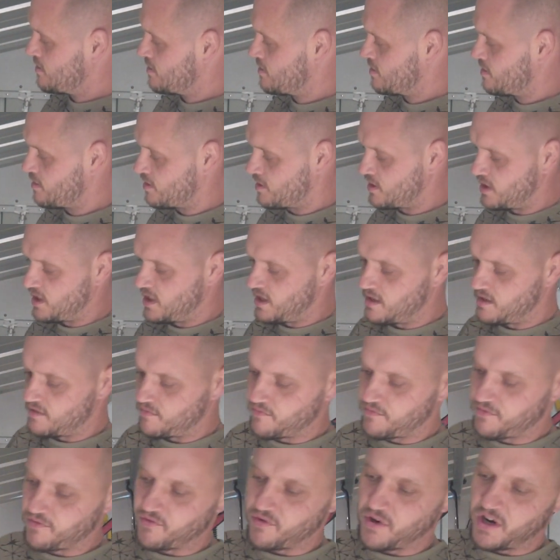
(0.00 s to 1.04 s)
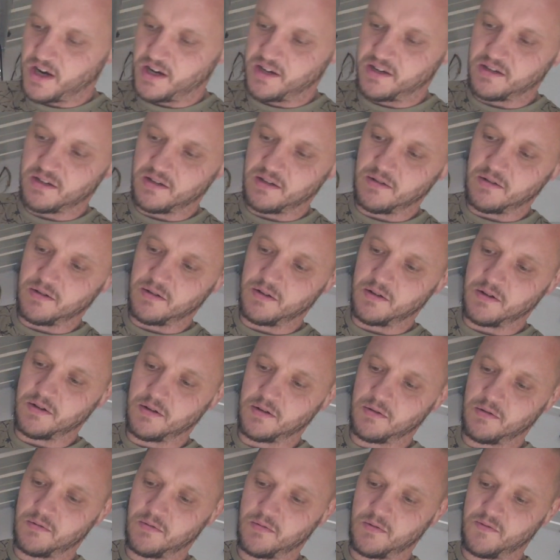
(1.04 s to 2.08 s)
Got needle and thread
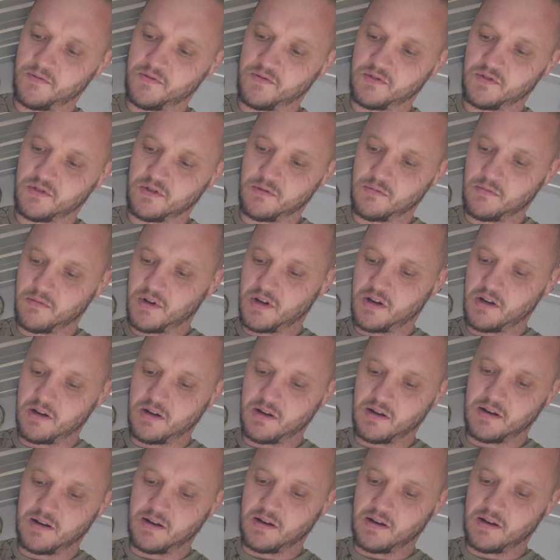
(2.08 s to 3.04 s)
with some